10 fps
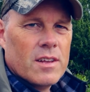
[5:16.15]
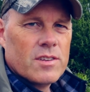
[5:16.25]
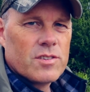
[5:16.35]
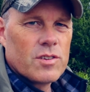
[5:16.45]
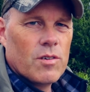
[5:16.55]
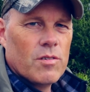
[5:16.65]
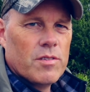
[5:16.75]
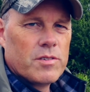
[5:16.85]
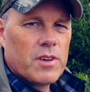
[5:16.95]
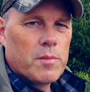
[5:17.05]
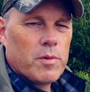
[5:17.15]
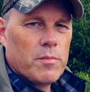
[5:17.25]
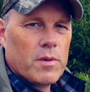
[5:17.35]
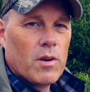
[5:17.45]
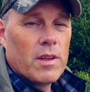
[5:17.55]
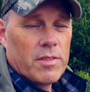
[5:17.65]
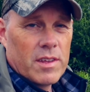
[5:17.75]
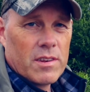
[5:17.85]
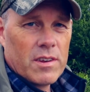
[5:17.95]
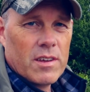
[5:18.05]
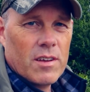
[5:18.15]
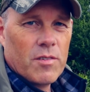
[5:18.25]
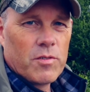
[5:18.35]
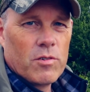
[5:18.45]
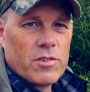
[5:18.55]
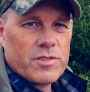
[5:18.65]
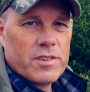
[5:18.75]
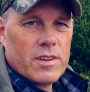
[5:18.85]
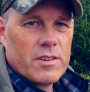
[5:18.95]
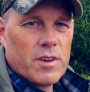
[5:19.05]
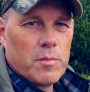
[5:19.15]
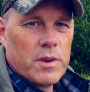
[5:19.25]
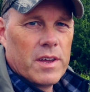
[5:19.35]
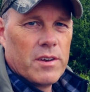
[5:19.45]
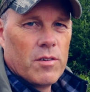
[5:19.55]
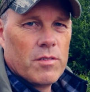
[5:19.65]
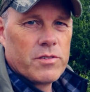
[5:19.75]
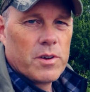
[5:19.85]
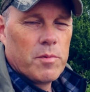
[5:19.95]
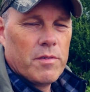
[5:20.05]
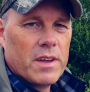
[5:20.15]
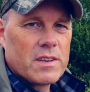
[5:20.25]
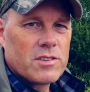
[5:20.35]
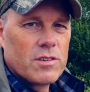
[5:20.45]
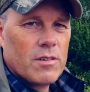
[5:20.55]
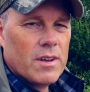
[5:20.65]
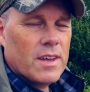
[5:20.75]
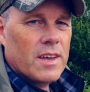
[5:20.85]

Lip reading: So the tripod, and then of course the tripod head on top of that, so